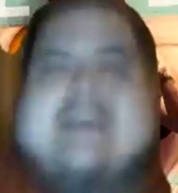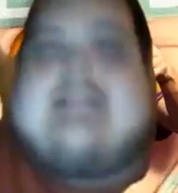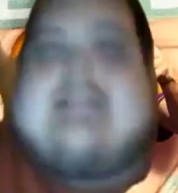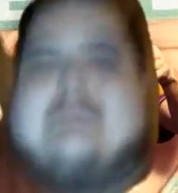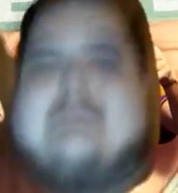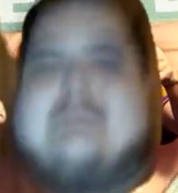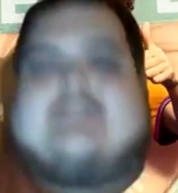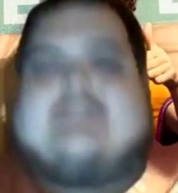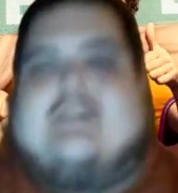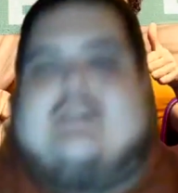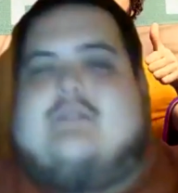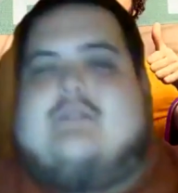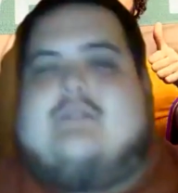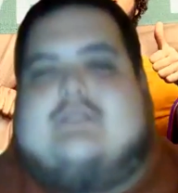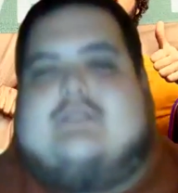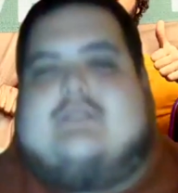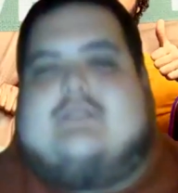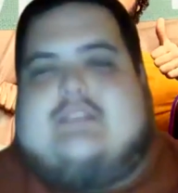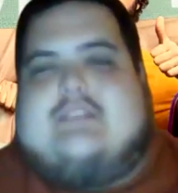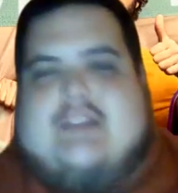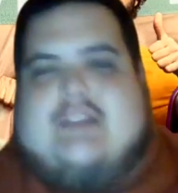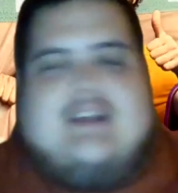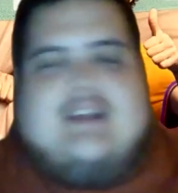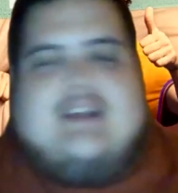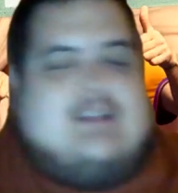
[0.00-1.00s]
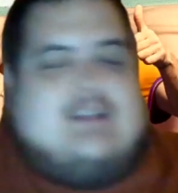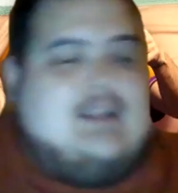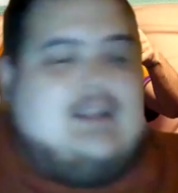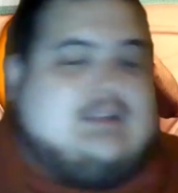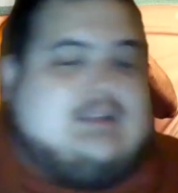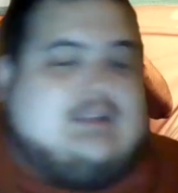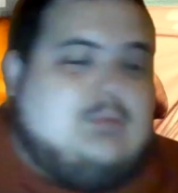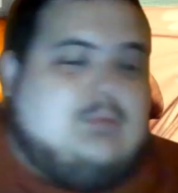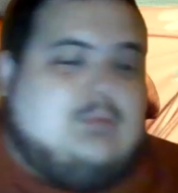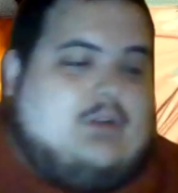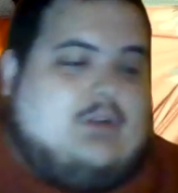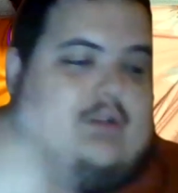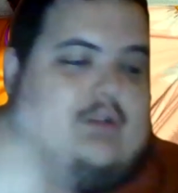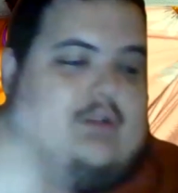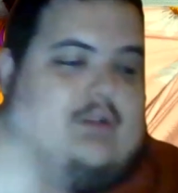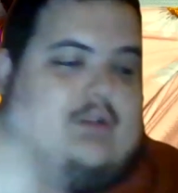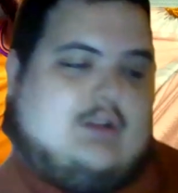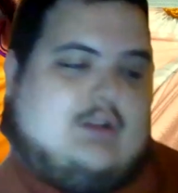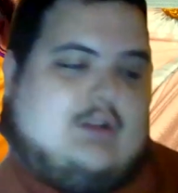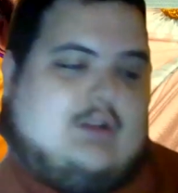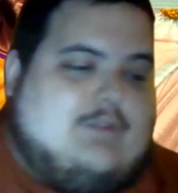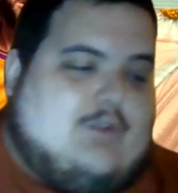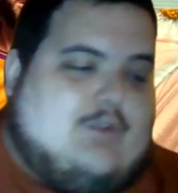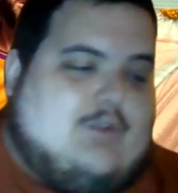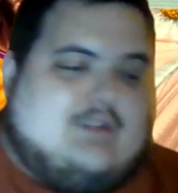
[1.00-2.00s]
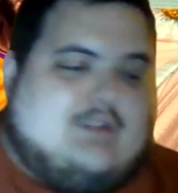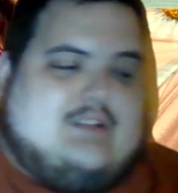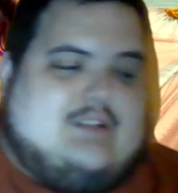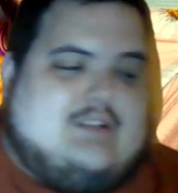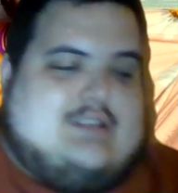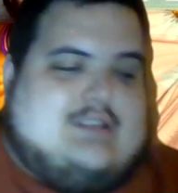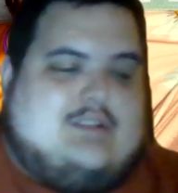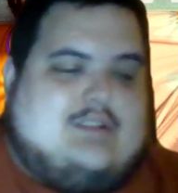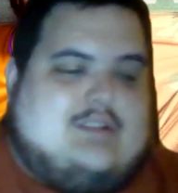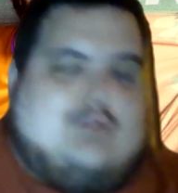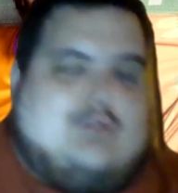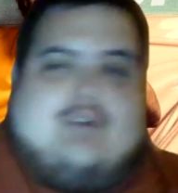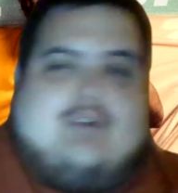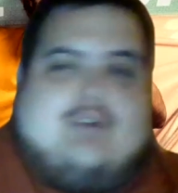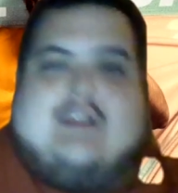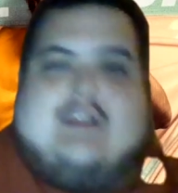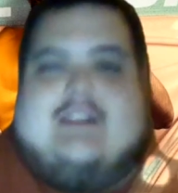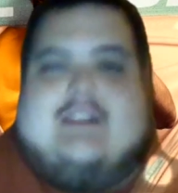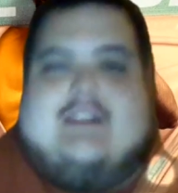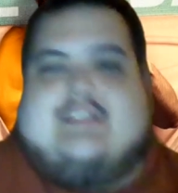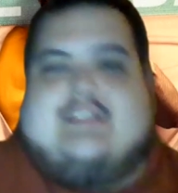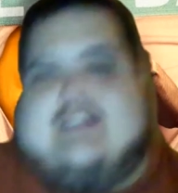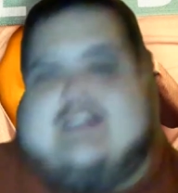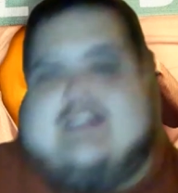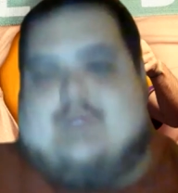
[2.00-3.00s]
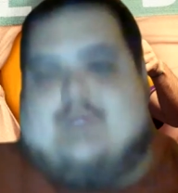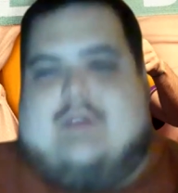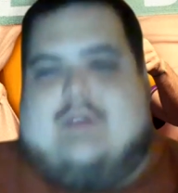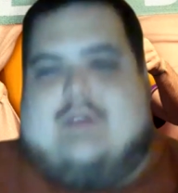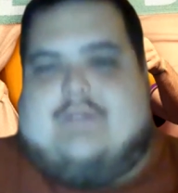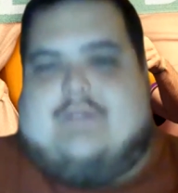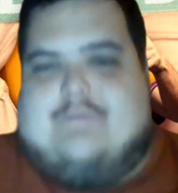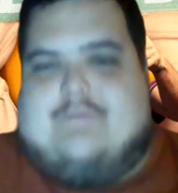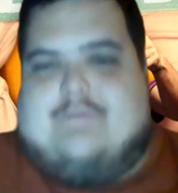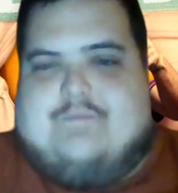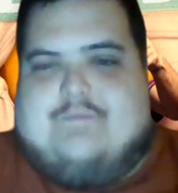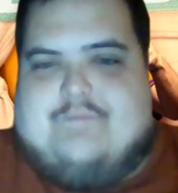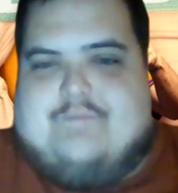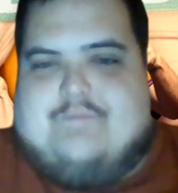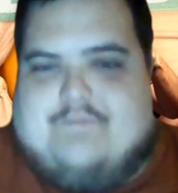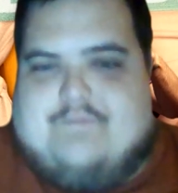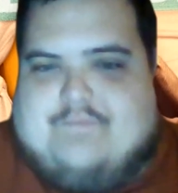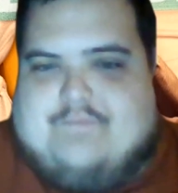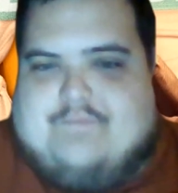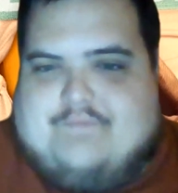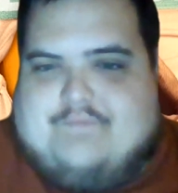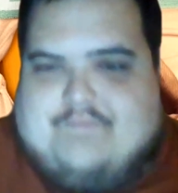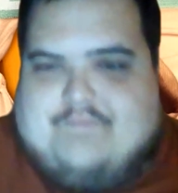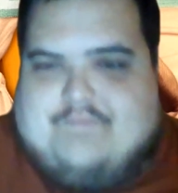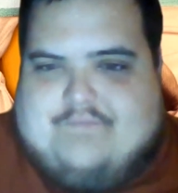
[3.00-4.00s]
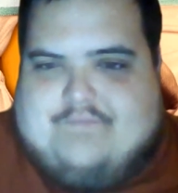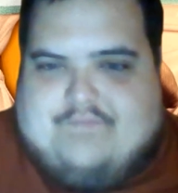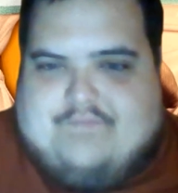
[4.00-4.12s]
episodes, delectable. Looking forward to the story continuing. I